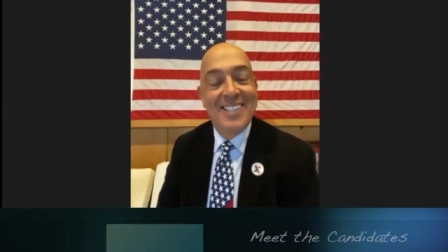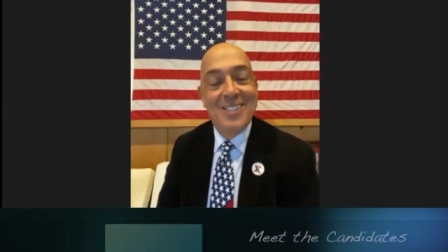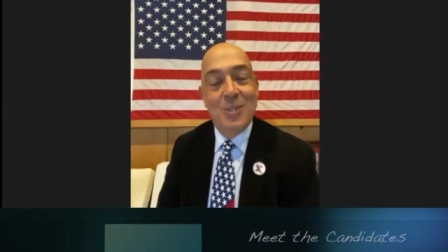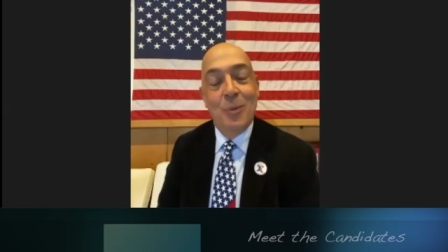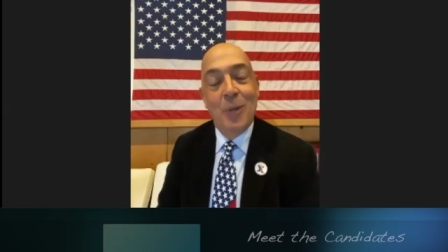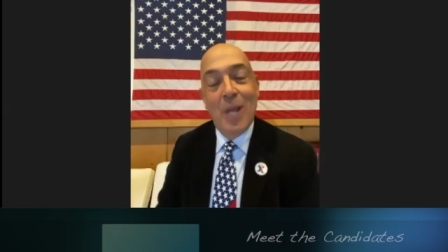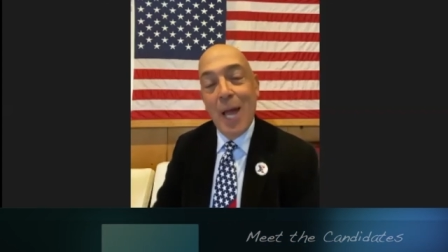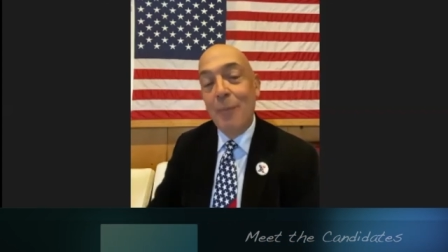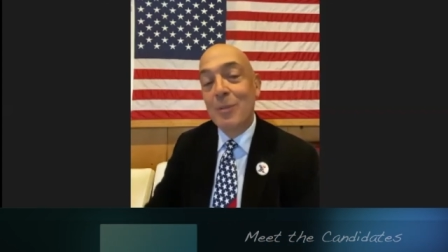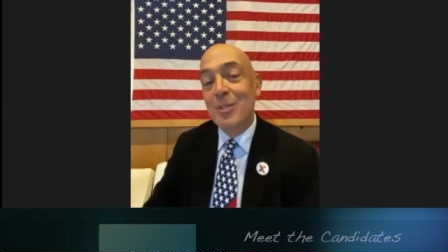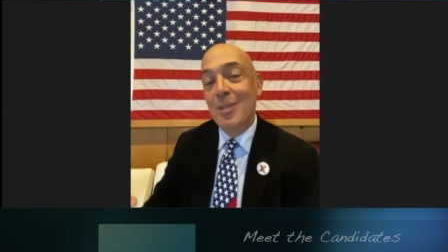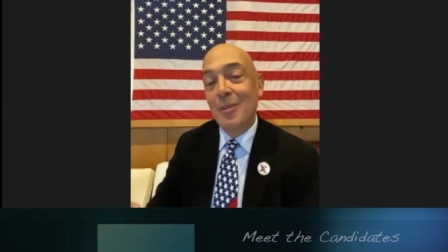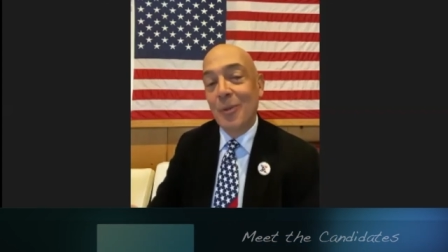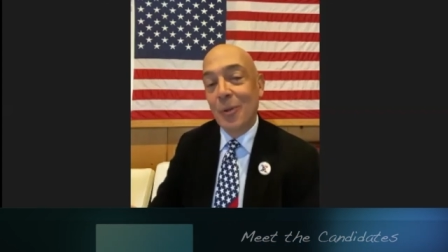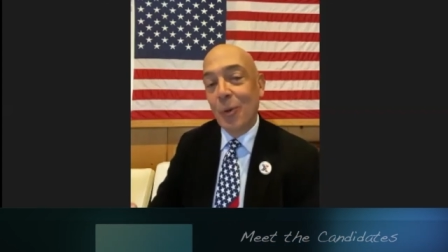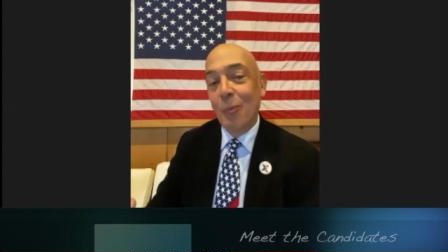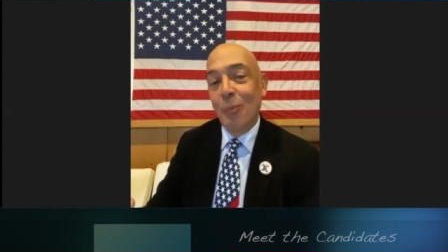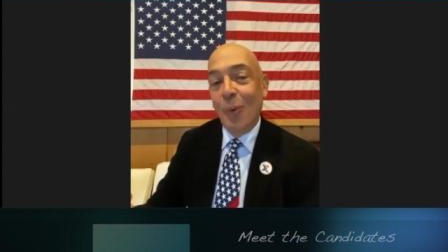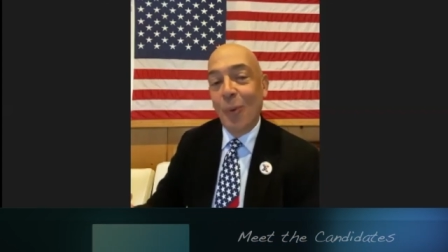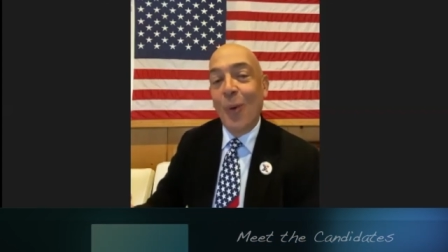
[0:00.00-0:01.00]
So when I was a
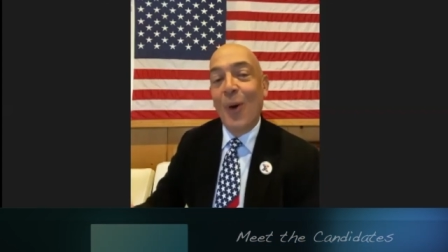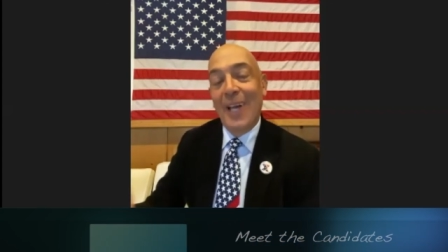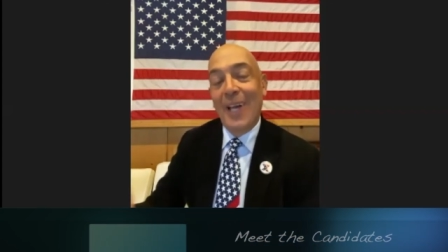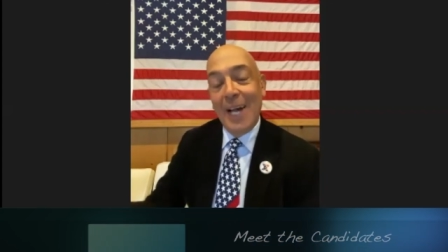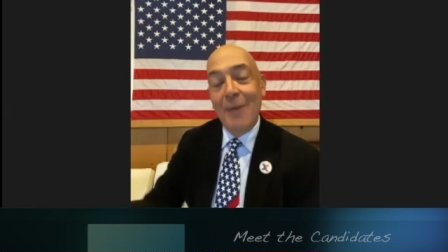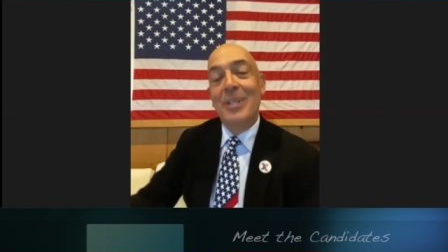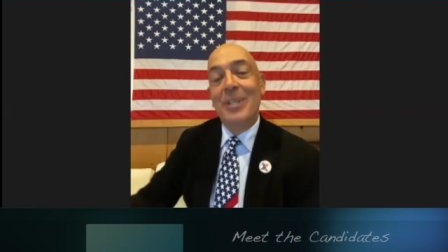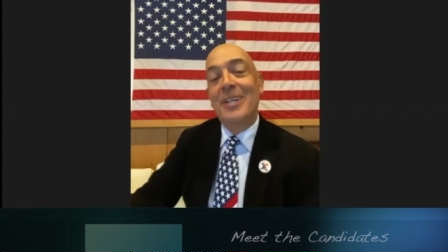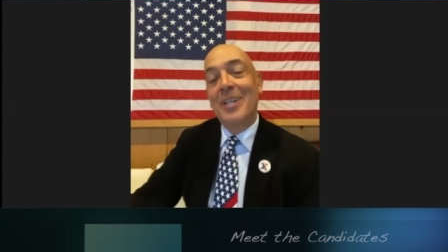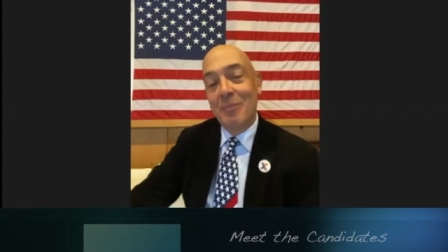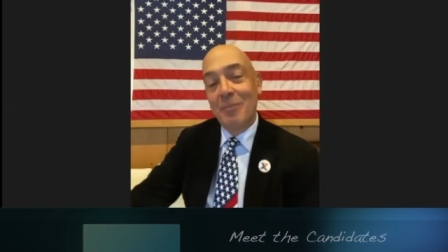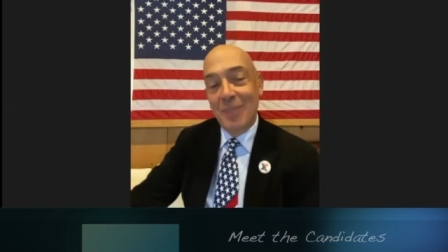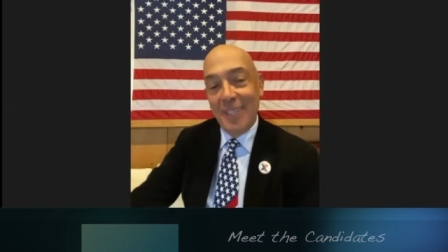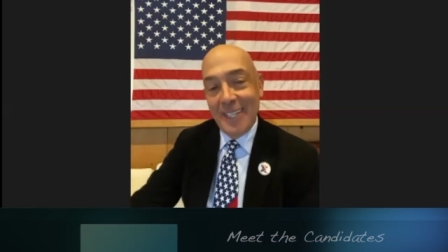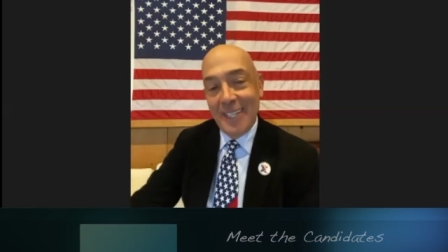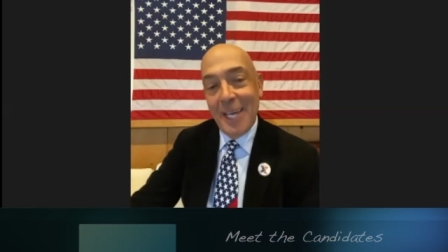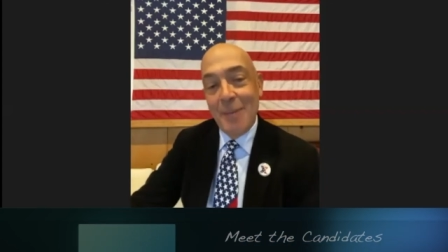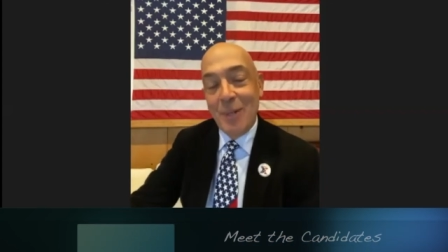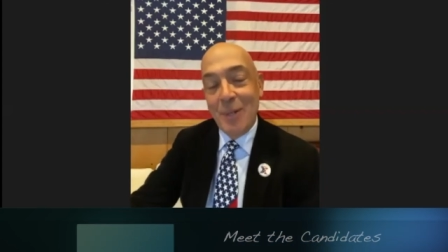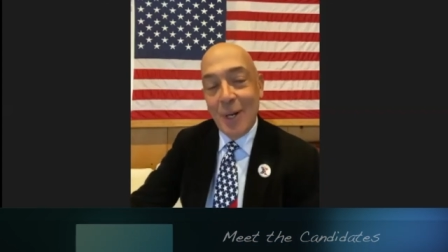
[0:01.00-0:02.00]
little boy, I would come to
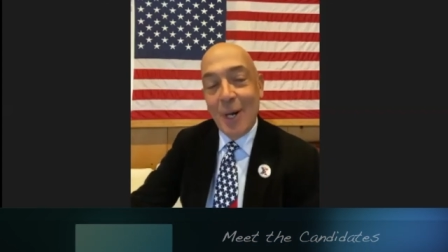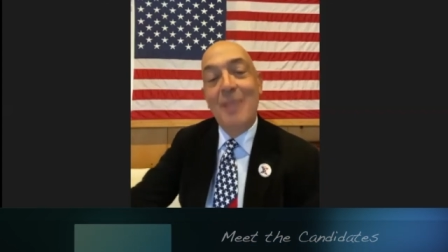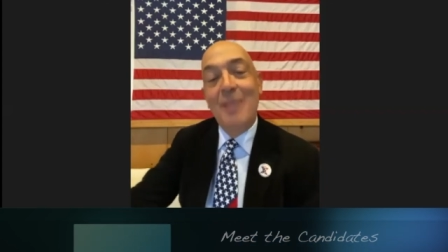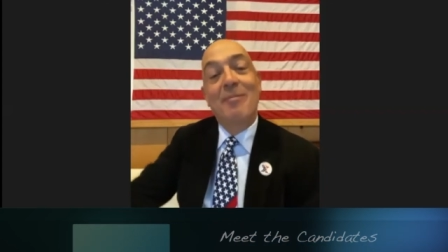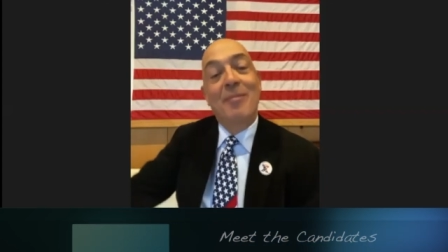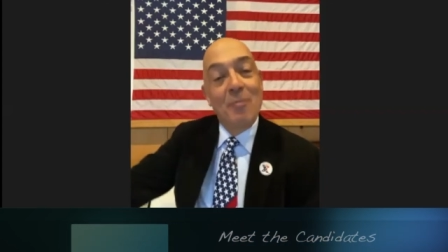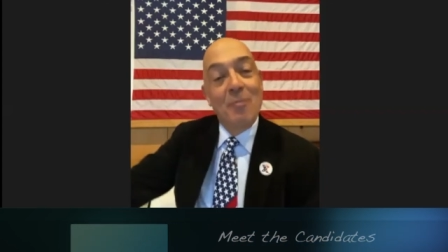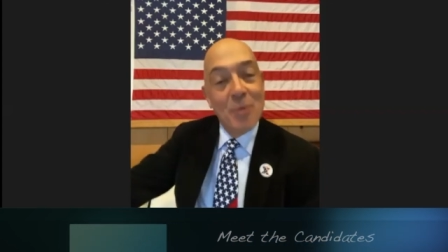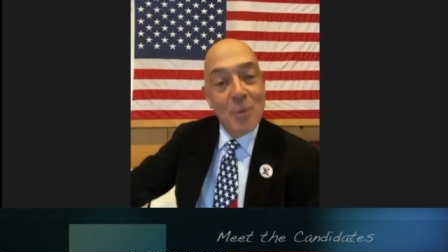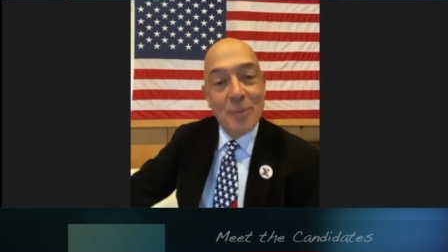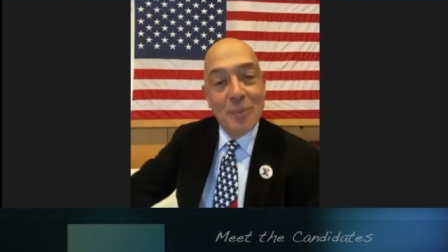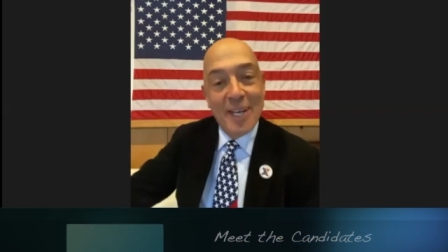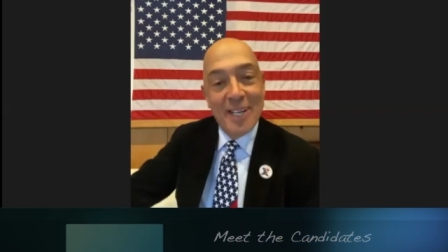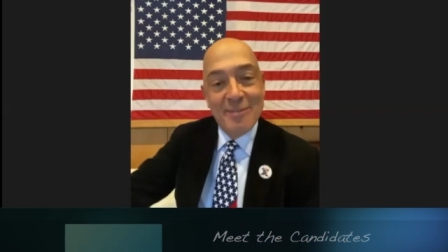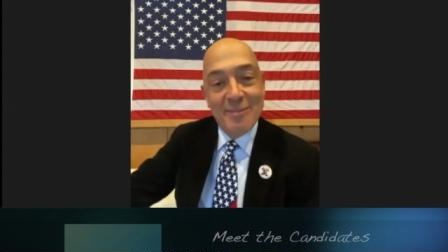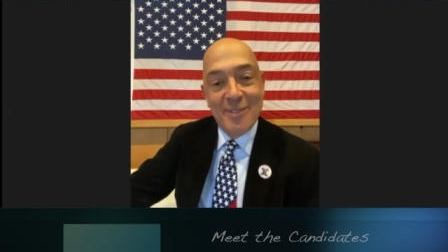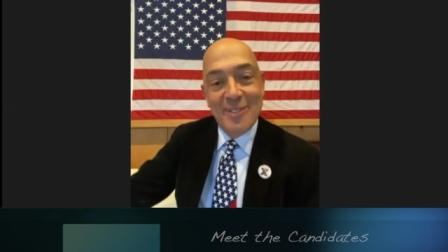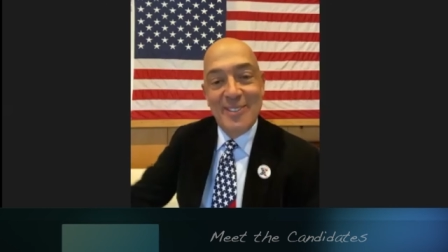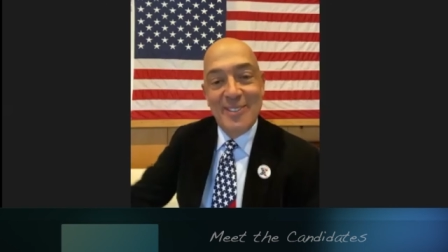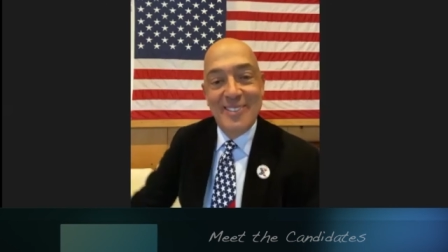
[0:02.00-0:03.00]
Cape Cod from New
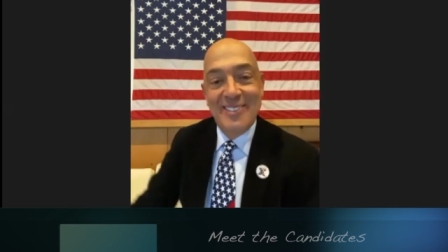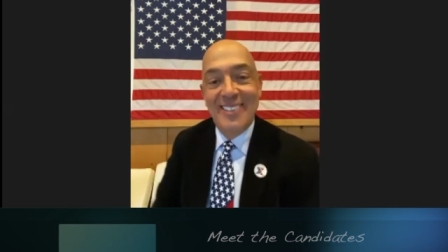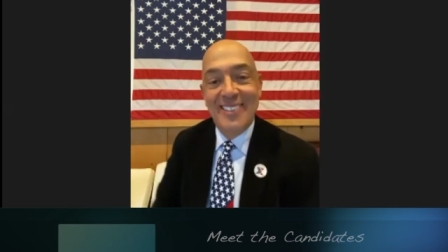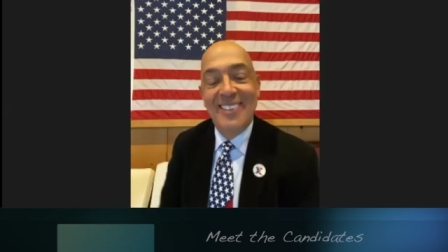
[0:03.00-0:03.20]
Bedford